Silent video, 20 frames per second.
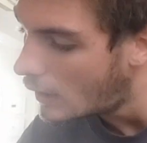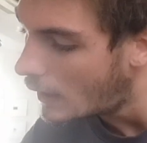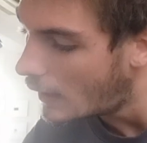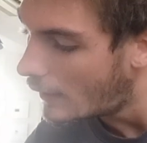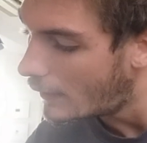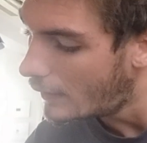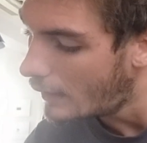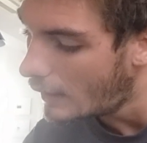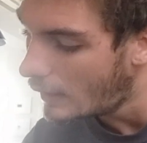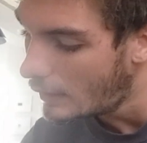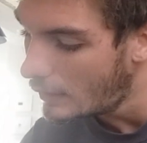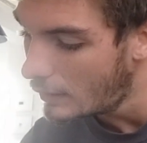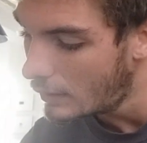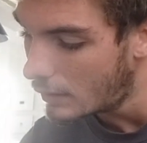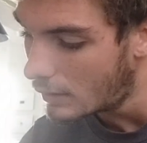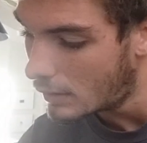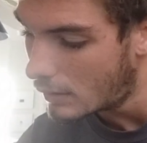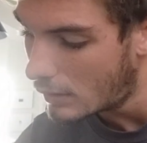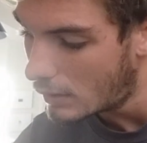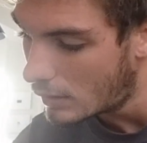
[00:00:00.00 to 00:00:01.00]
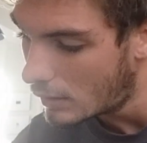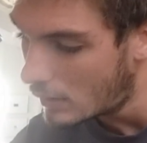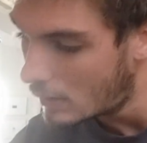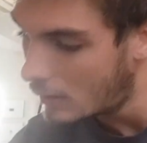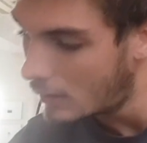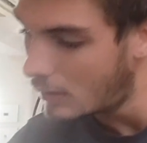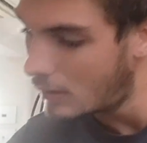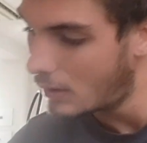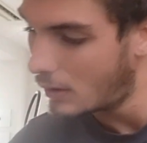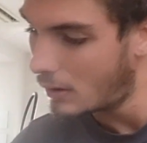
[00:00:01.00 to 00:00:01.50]
and then
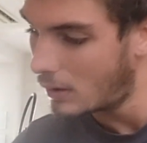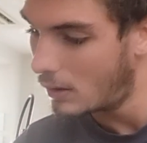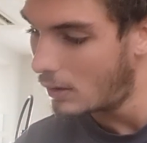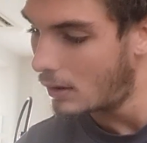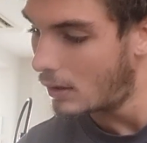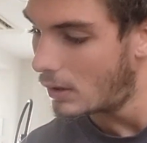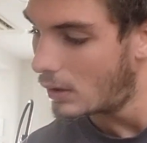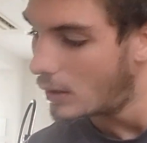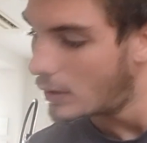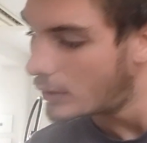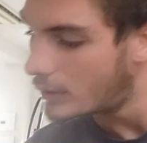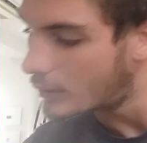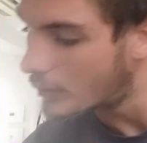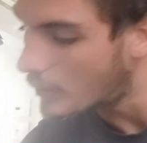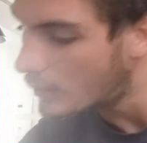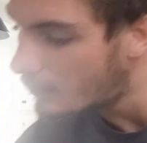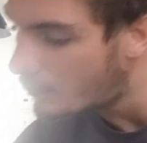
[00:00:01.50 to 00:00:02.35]
you're